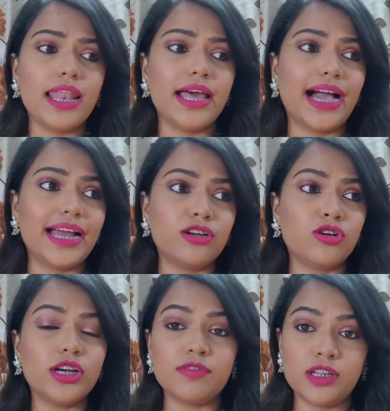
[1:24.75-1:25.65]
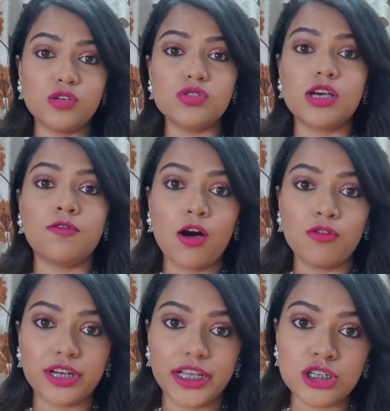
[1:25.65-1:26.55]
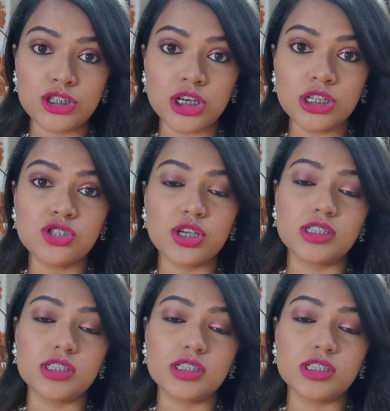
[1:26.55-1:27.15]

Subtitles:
Like, I did not even use a foundation,